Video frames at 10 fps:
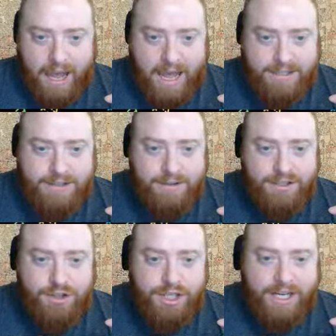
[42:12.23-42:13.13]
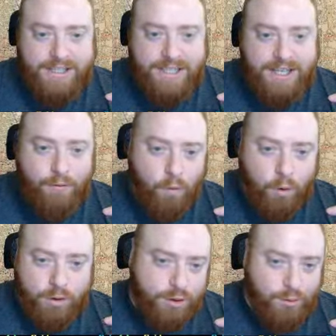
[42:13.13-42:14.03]
And so this JZ
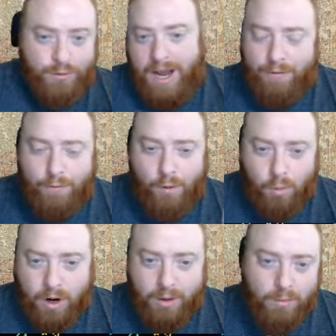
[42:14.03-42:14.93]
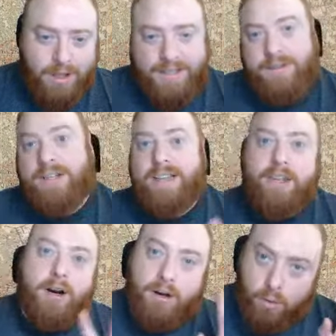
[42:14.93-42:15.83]
42941, well, let's look
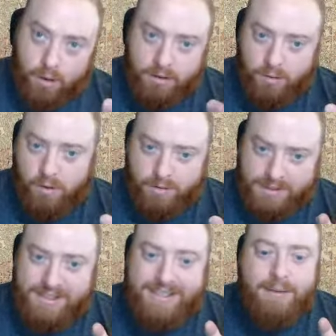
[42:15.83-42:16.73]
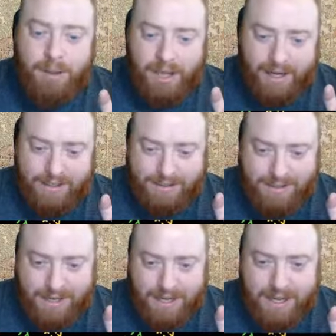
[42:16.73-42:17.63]
at their quote unquote
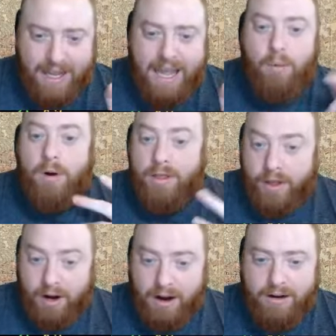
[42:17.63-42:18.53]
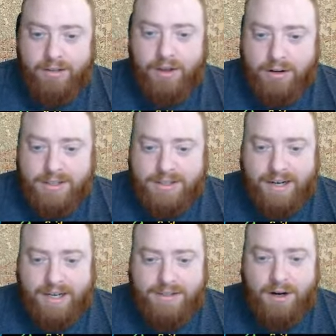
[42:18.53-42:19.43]
siblings and where their their
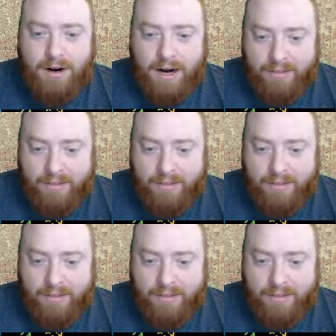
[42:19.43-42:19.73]
descendants are.